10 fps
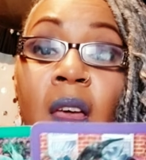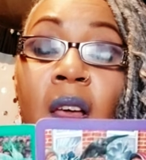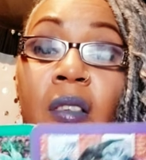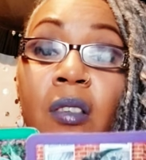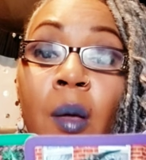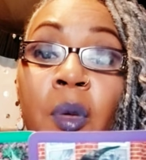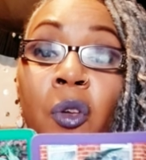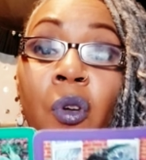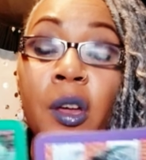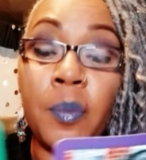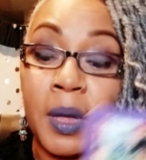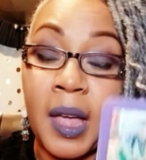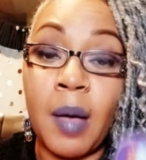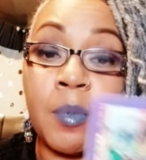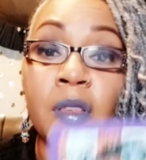Some of you could be
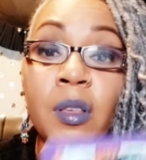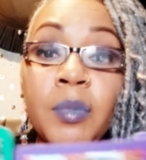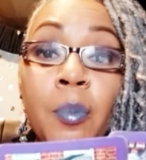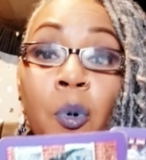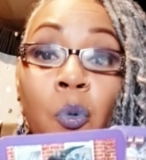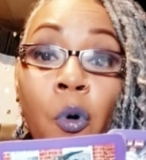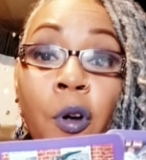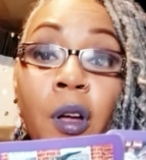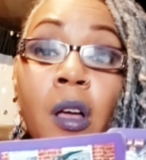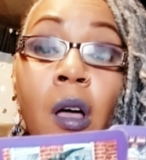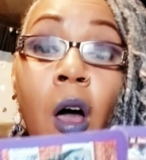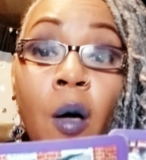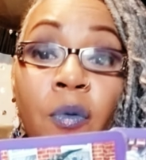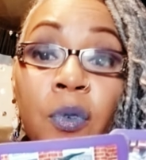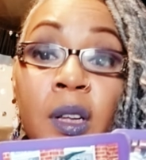having some type of work
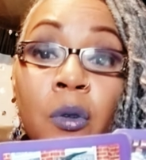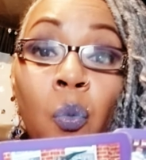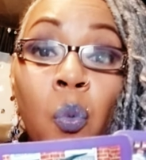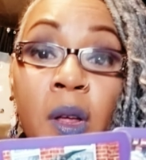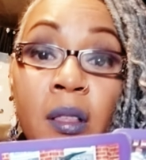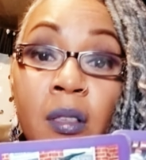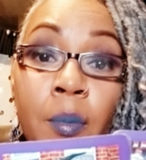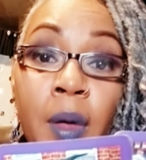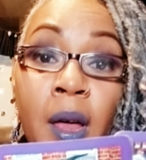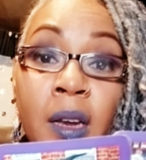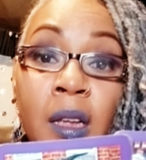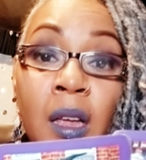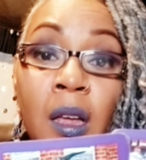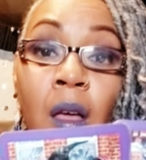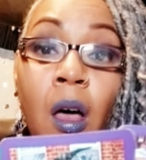conflict with somebody
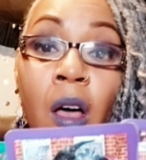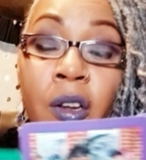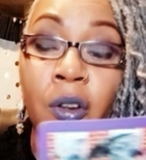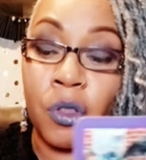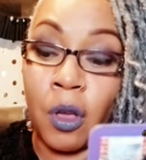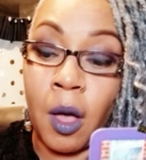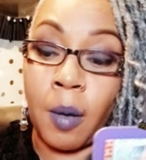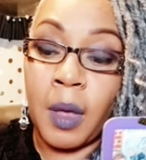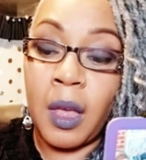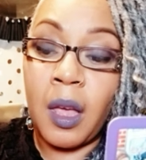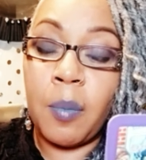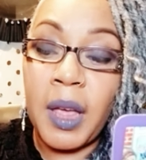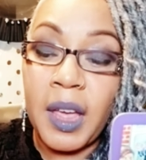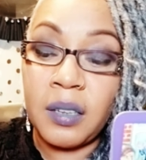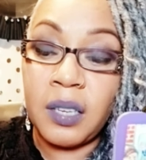on your job.
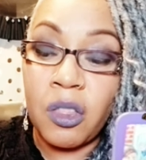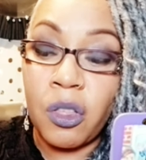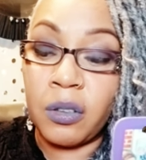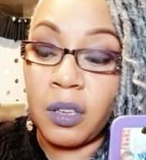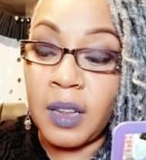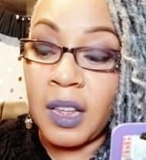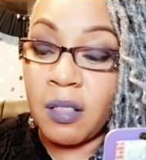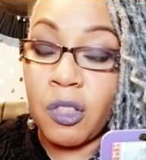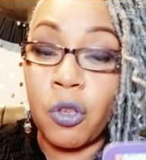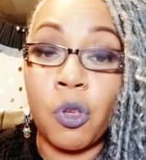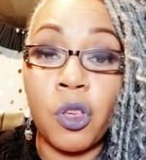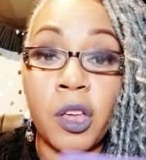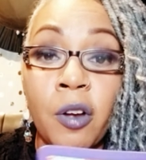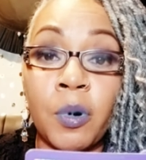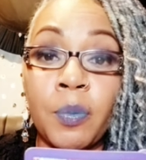Pay attention to things that you
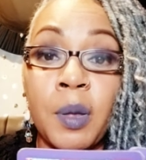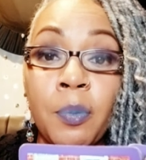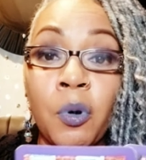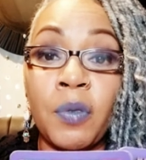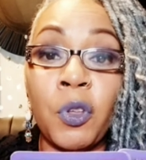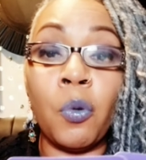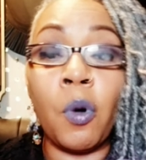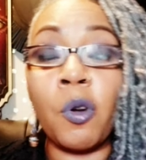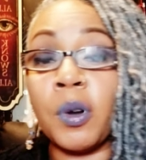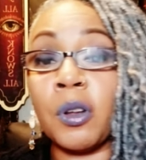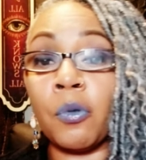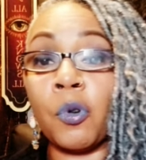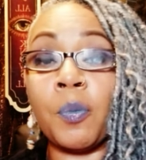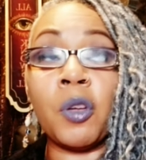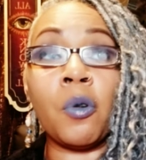share with people. If you work with a
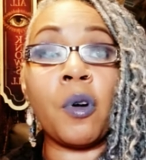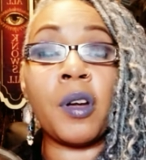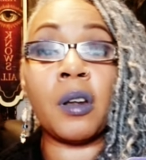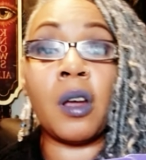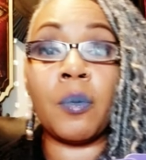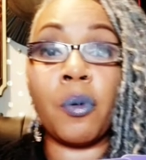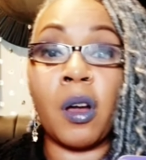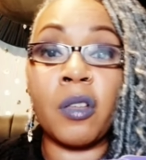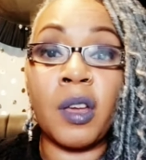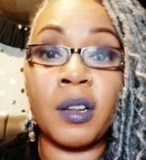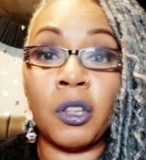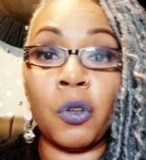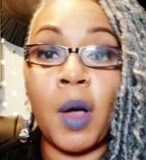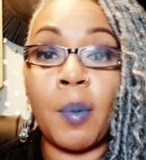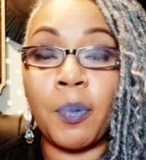group and you're working on a project and
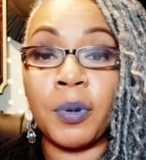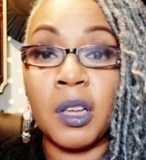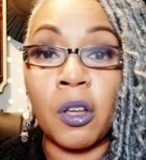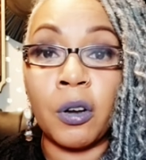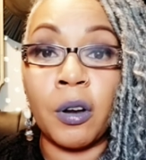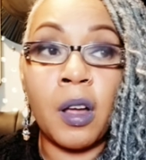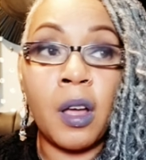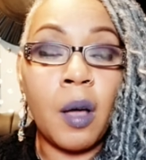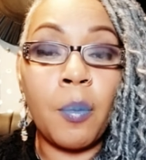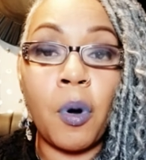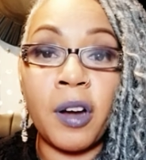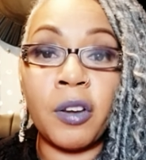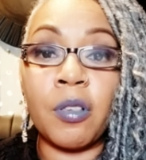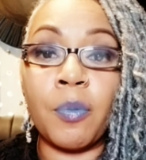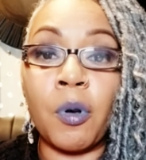you have a particular part
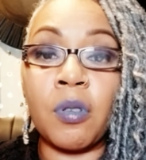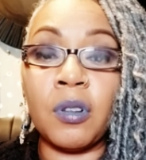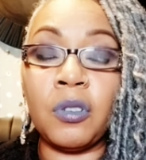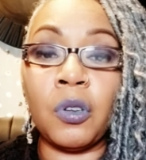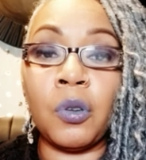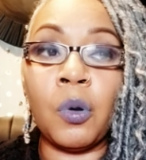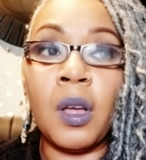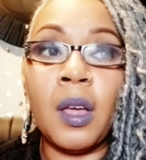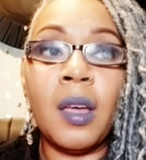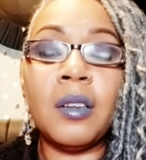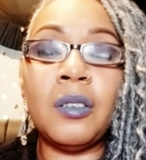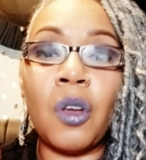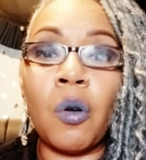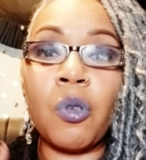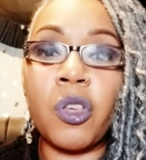you're supposed to do,
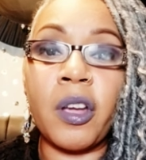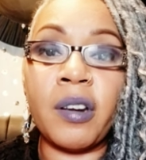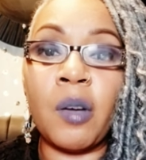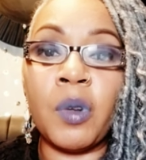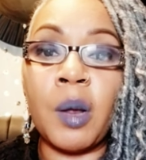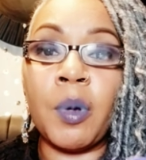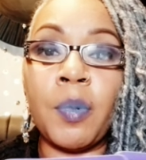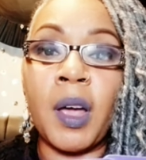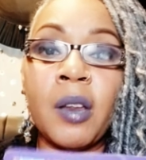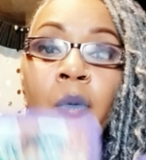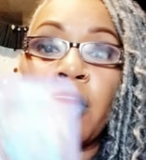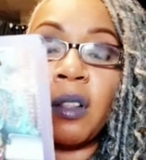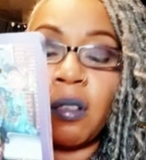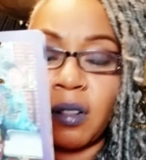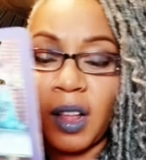don't share that with everybody. With
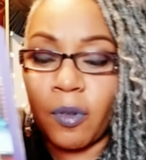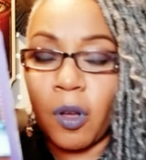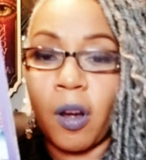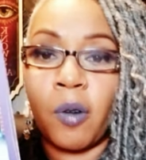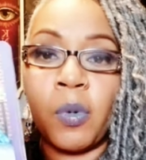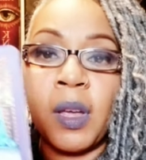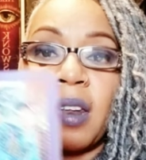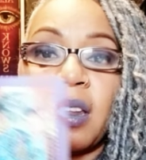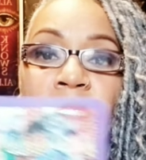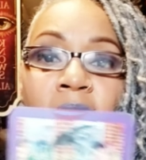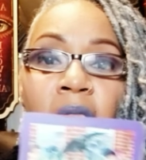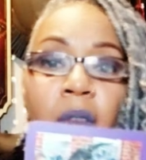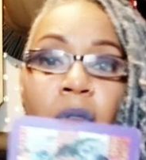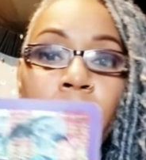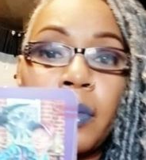this theft card, we got a
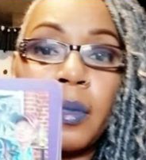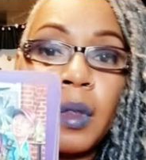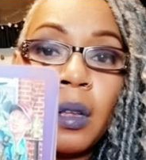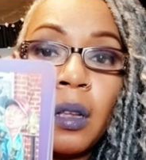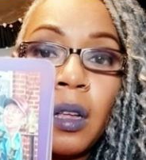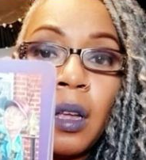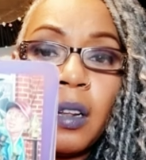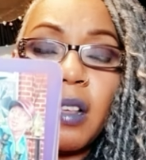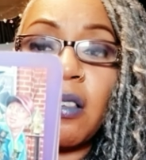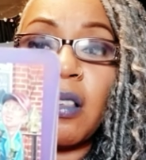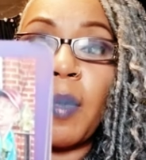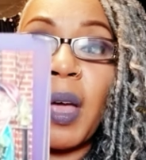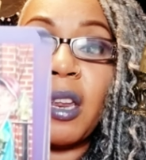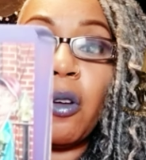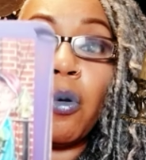thief. This is
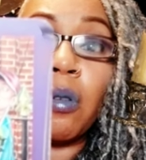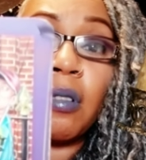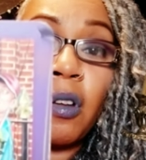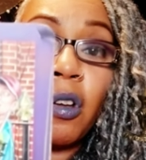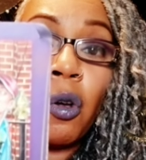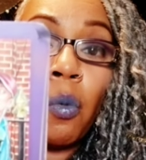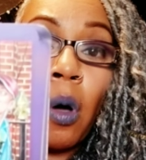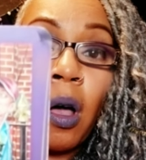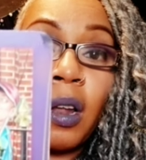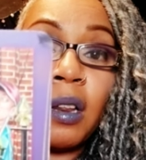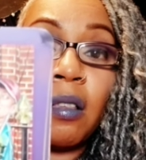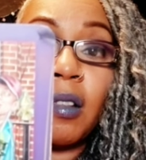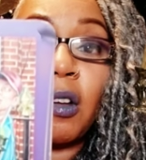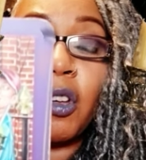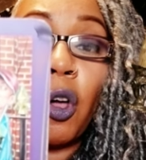somebody who will steal your wallet,
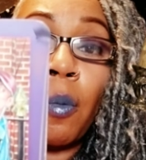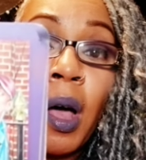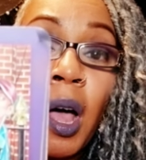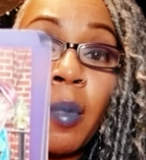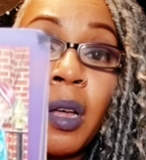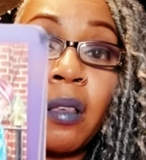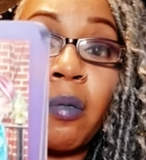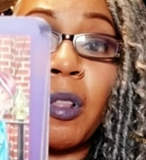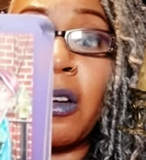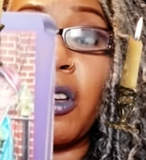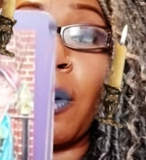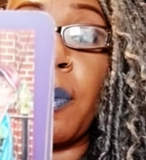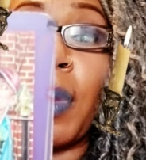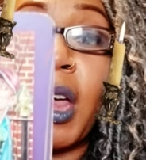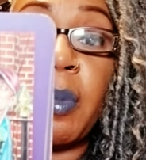steal your mama, steal your
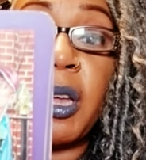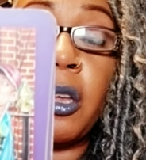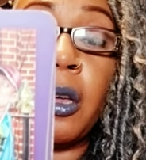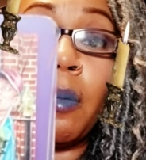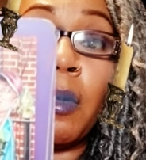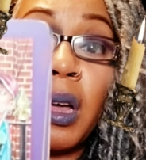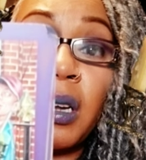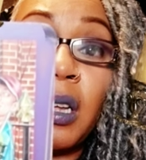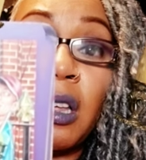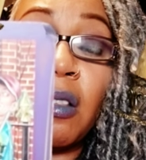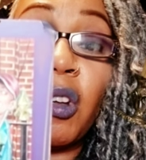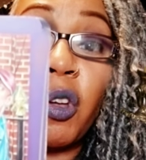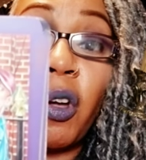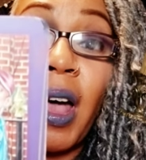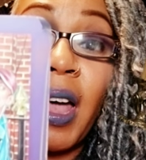baby, your money, steal
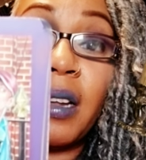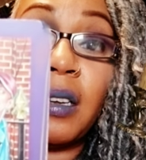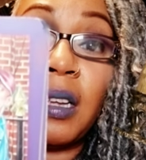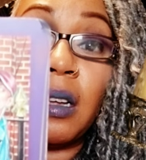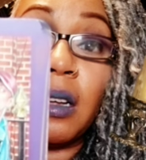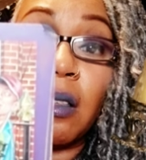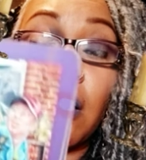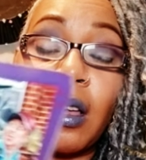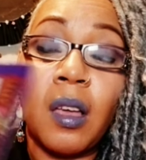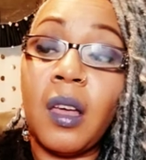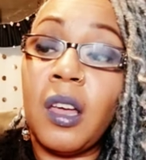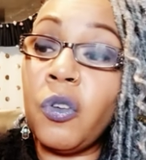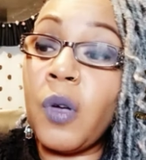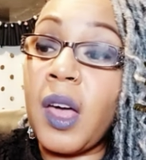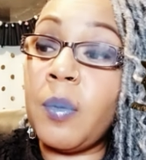your ideas.
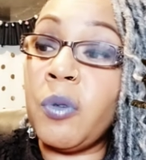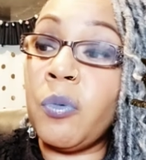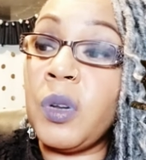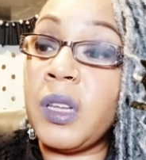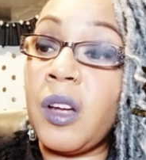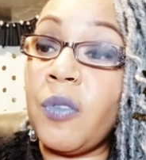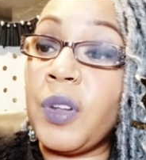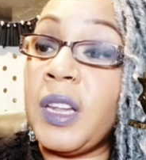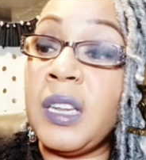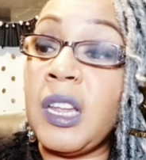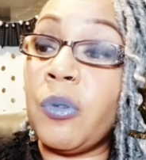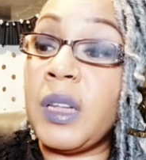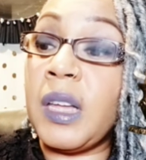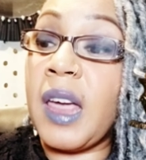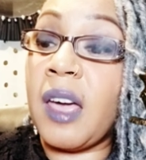You got to be really careful. And
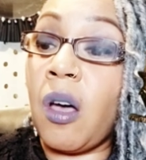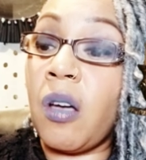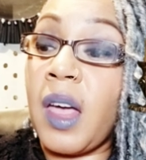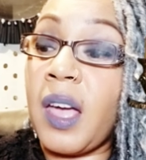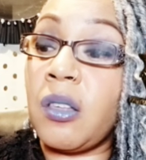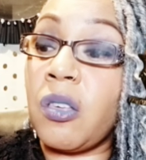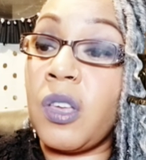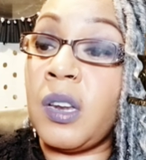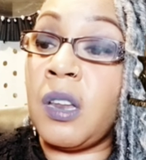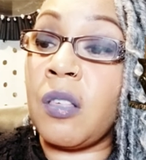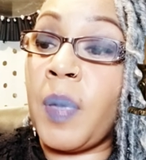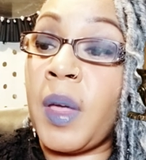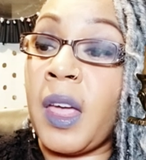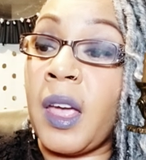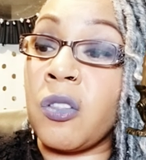literally, he got all kind of shit in his
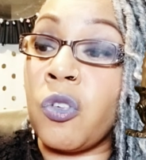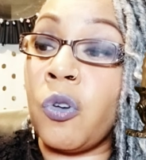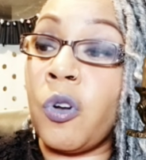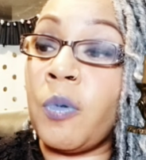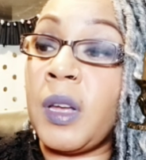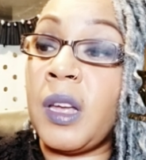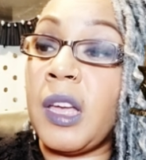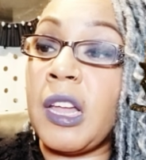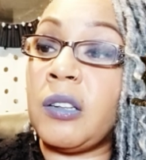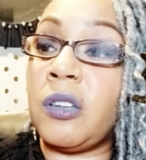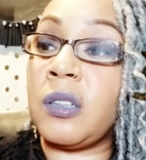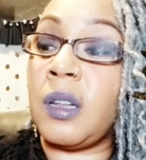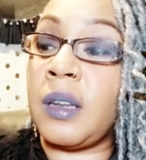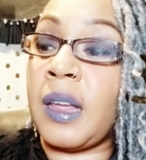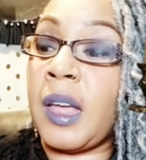bag. Jewelry, he took
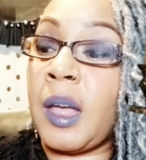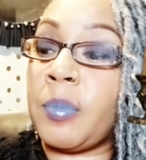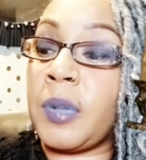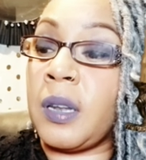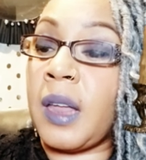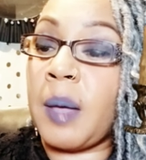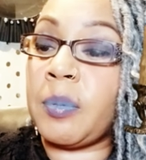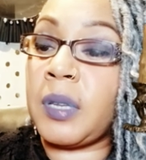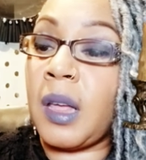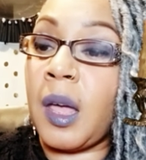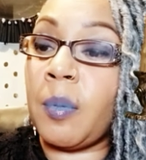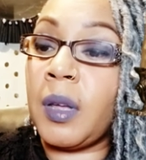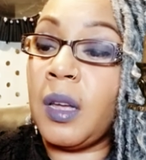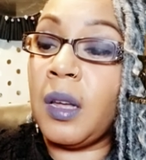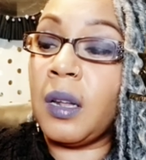the lamp, the laptop,
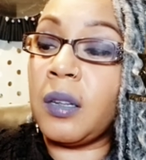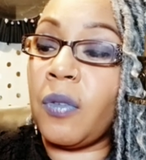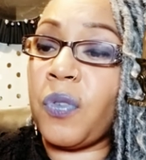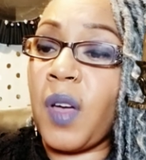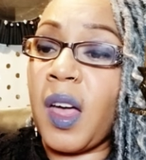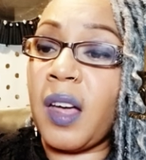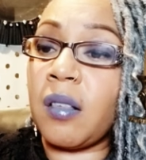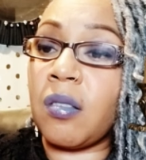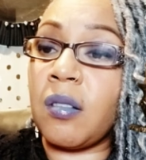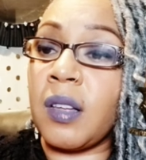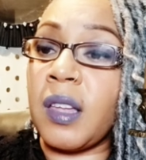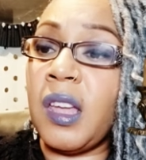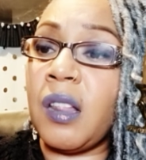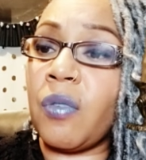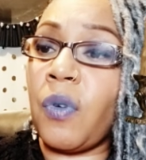the fox, the
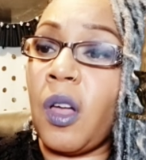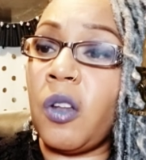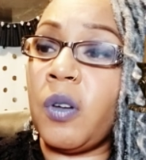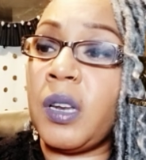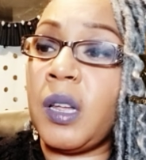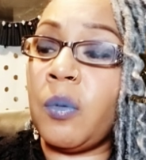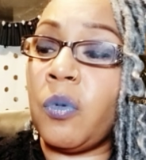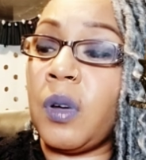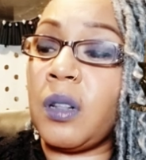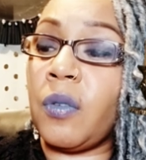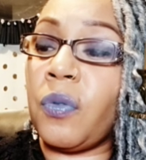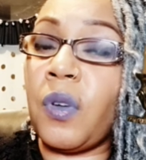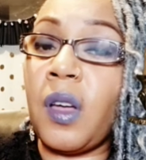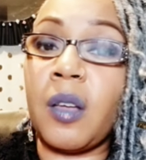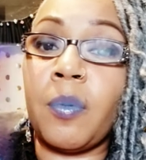kids fall on him. What the
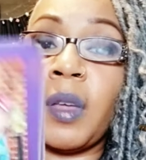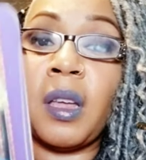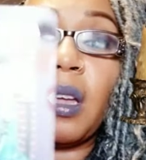fuck, man?